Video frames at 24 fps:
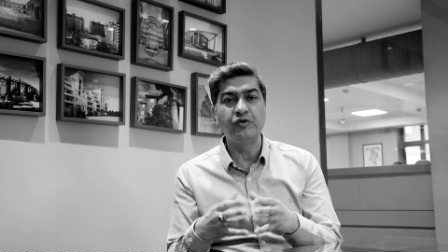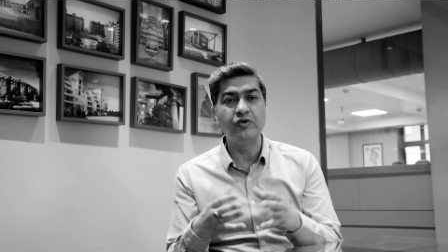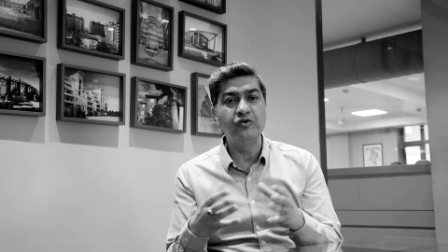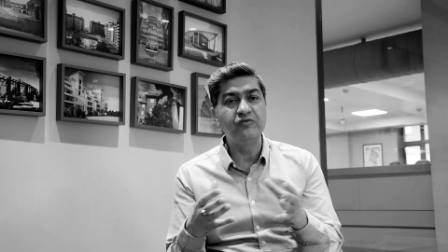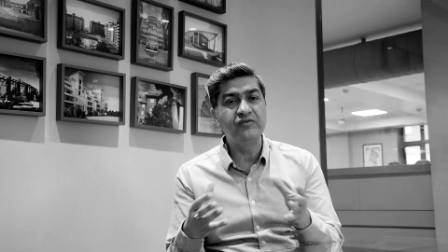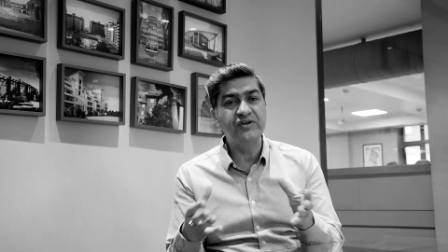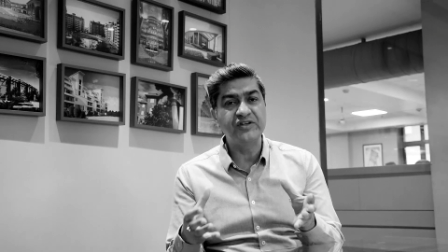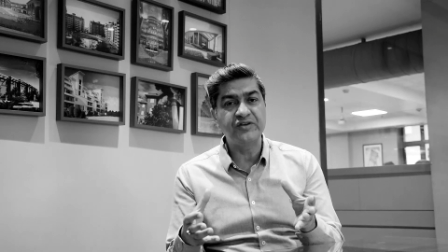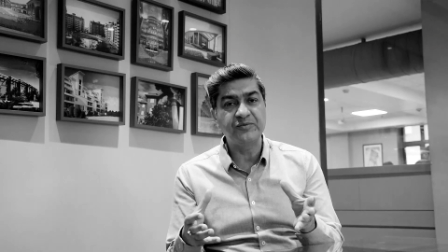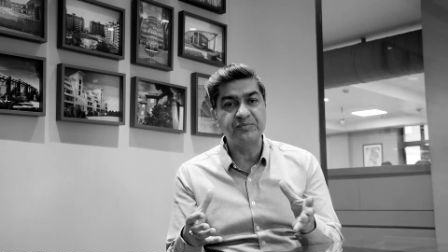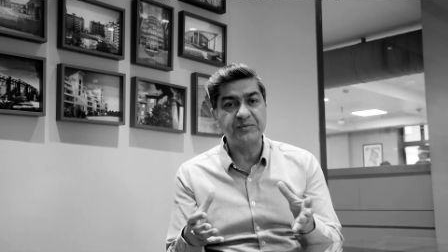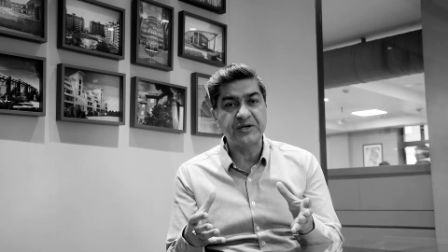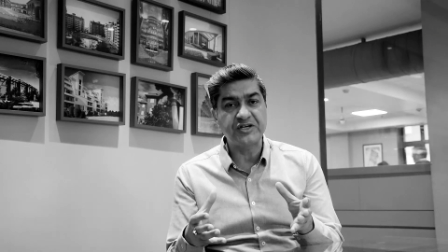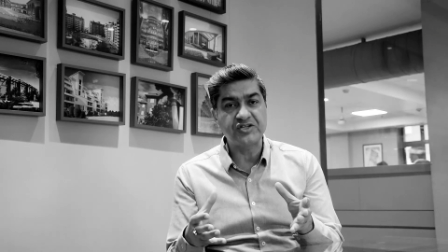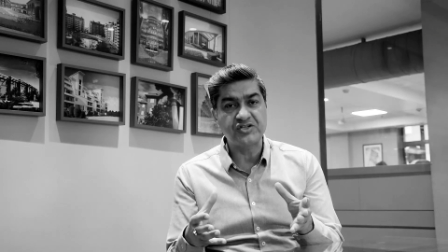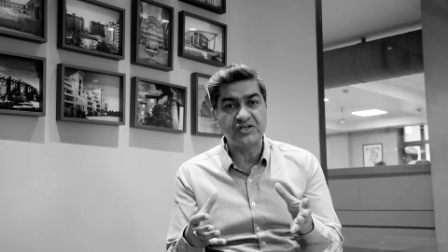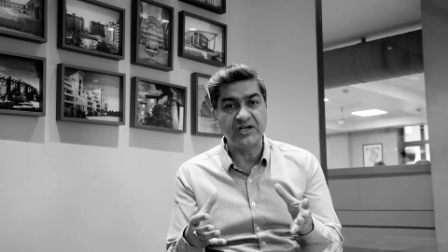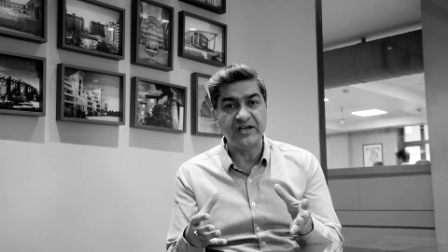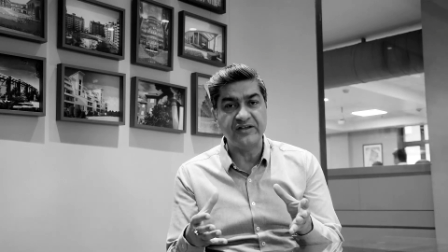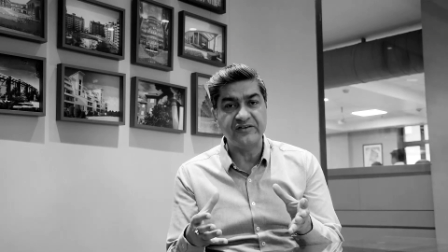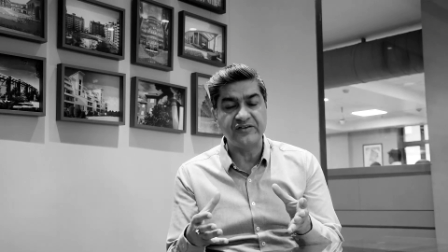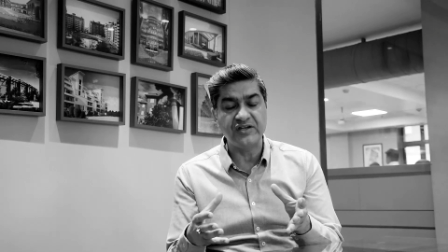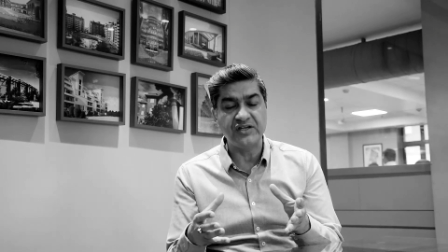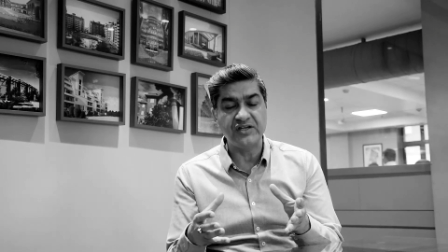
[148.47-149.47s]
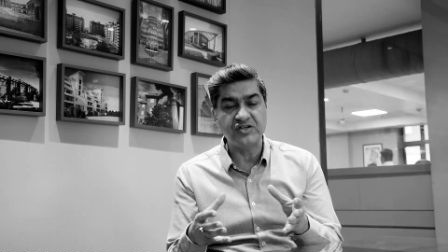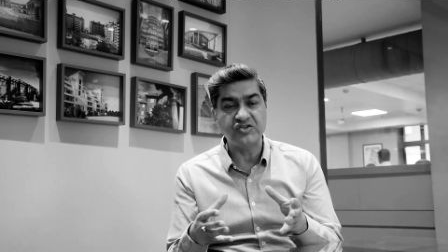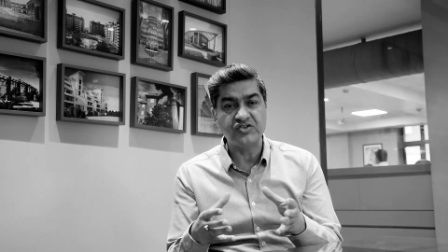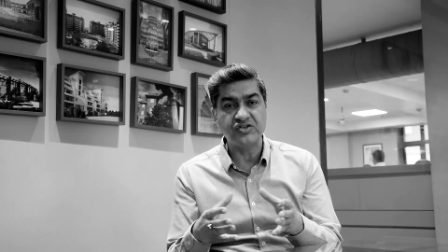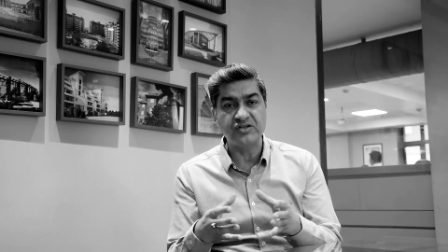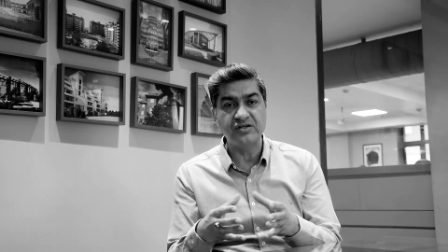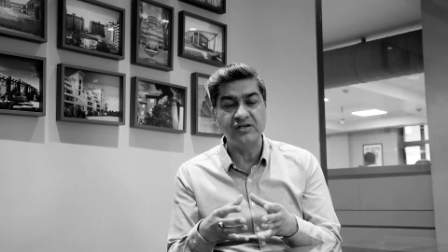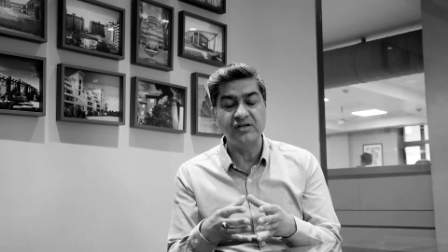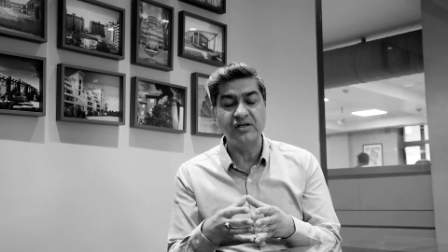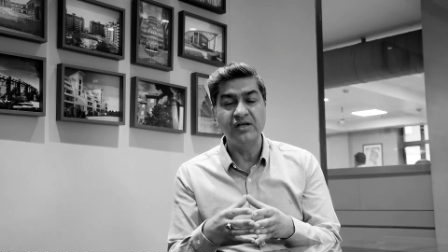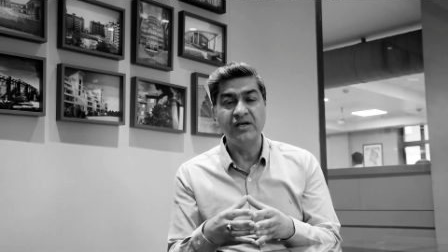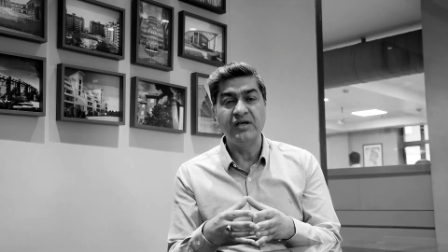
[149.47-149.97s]
over
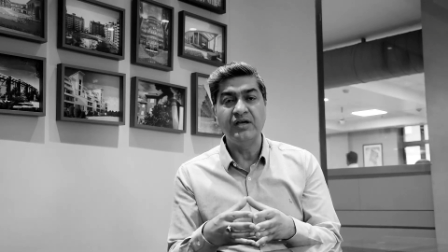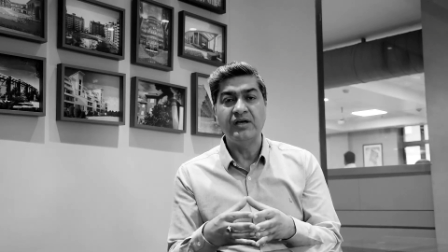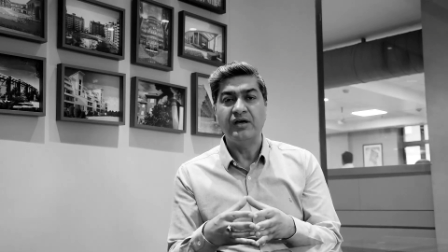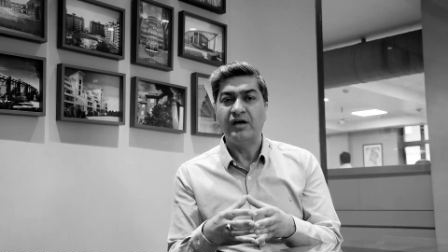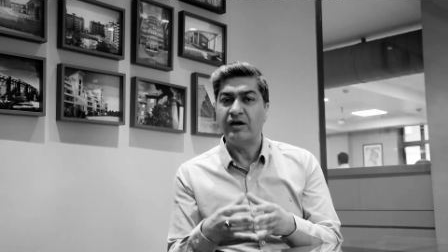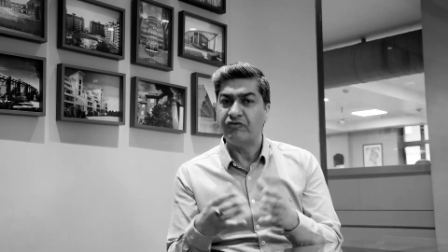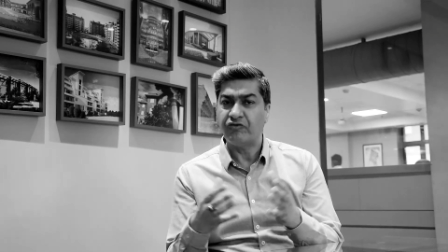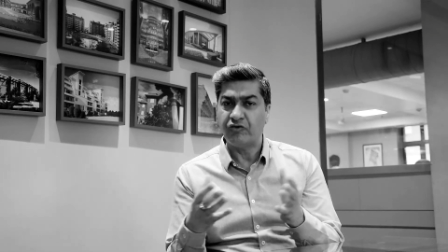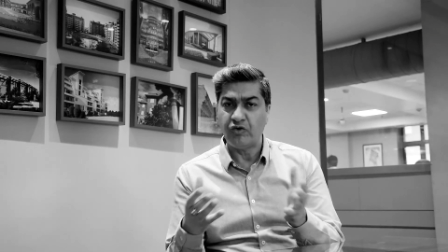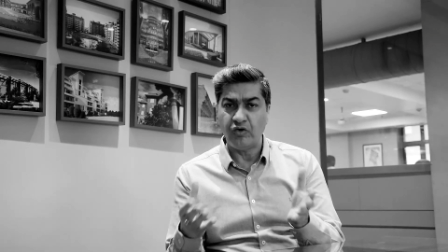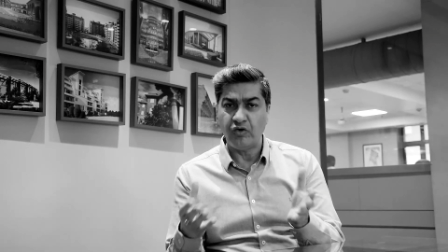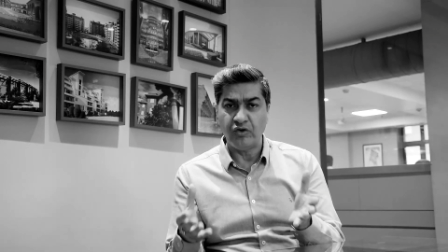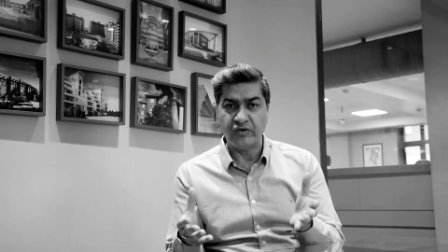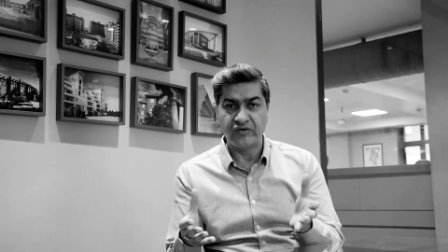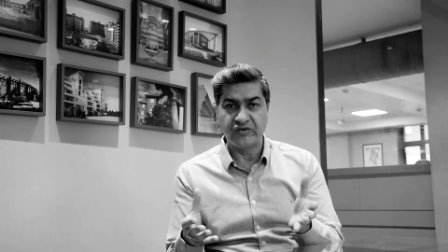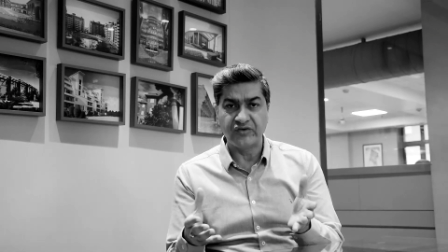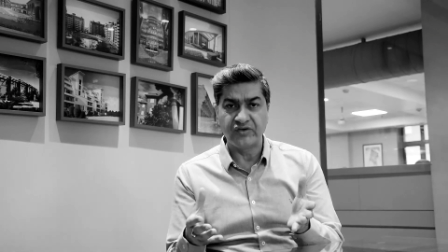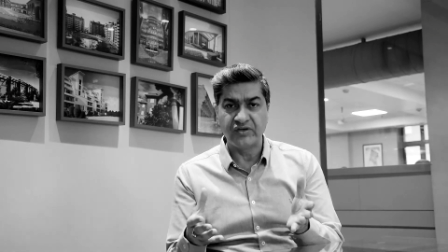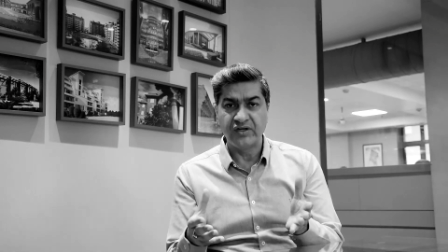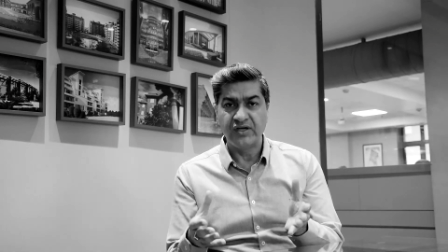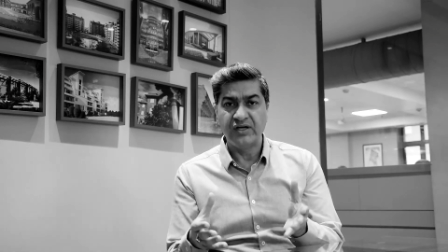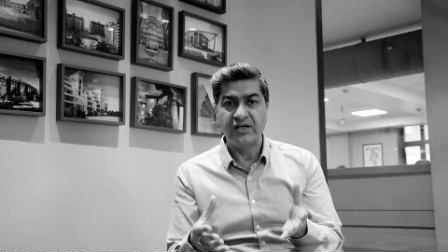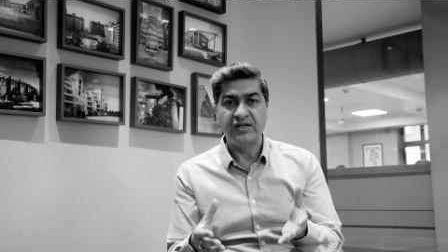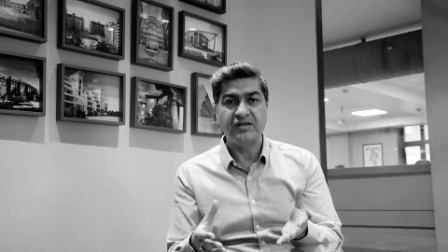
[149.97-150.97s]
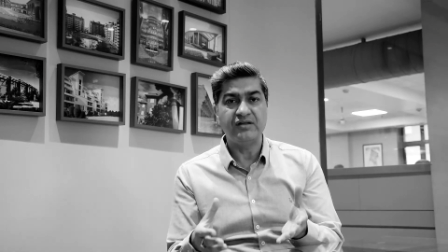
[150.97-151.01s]
specialization, of course,